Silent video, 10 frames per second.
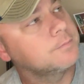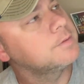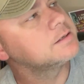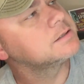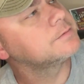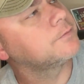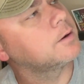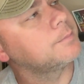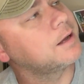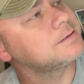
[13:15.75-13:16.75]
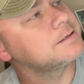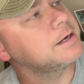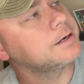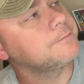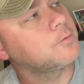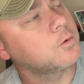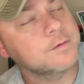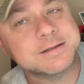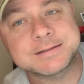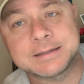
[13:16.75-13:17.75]
This is from 1994.
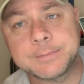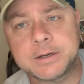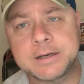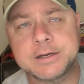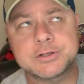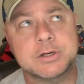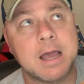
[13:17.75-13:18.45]
This is the limited edition.